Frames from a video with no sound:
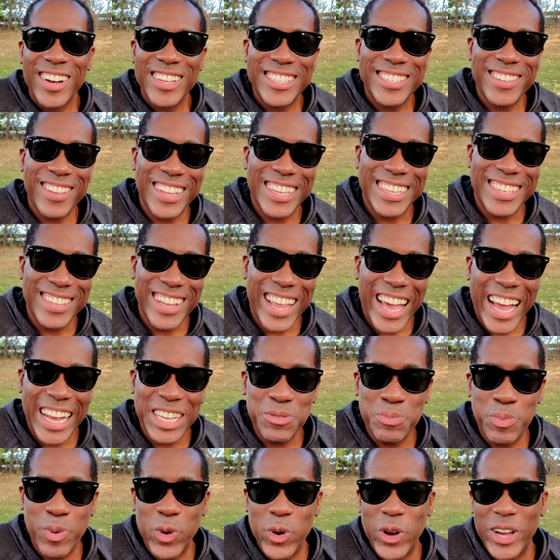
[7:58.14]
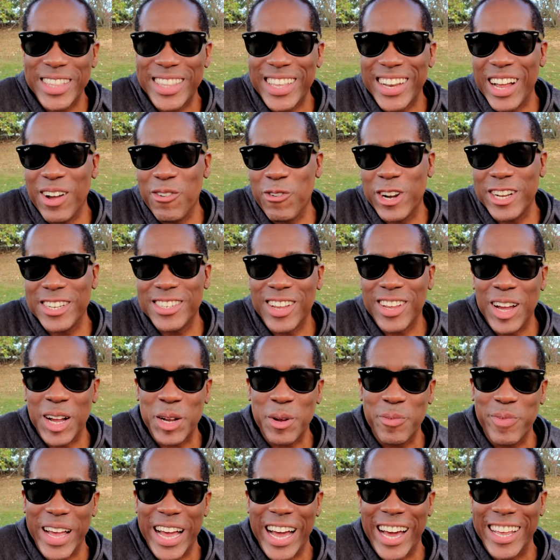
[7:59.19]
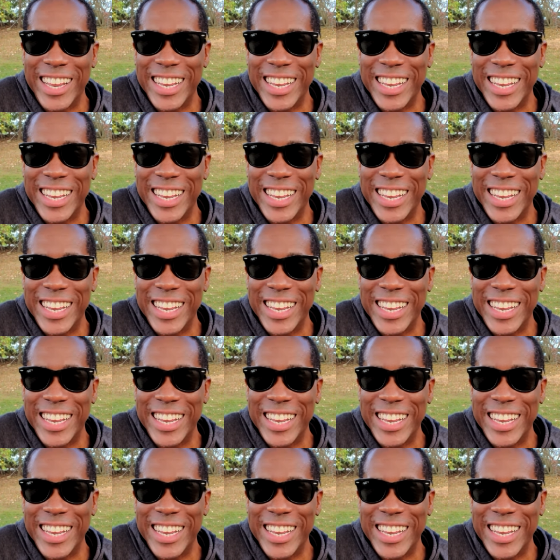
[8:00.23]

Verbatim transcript: So this last point that I want to talk about